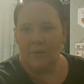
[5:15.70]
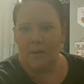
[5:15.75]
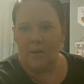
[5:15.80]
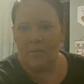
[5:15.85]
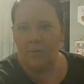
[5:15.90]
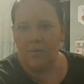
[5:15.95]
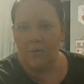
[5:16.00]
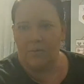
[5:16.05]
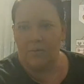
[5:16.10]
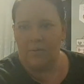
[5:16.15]
I
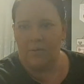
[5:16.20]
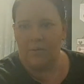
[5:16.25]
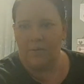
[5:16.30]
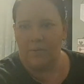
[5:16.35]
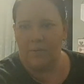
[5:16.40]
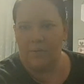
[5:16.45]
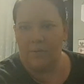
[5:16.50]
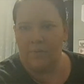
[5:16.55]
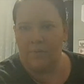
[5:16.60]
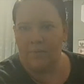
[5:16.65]
want to
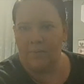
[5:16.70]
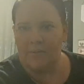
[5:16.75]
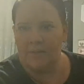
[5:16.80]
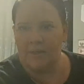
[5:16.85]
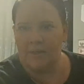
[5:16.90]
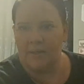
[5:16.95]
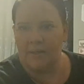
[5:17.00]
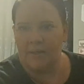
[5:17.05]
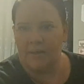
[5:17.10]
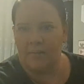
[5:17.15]
refrain from
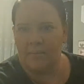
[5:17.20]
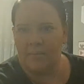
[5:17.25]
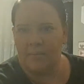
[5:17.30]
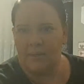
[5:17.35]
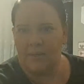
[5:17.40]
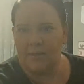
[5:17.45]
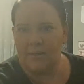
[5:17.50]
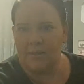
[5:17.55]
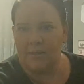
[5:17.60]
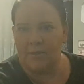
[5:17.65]
seeing him
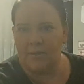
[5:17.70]
because I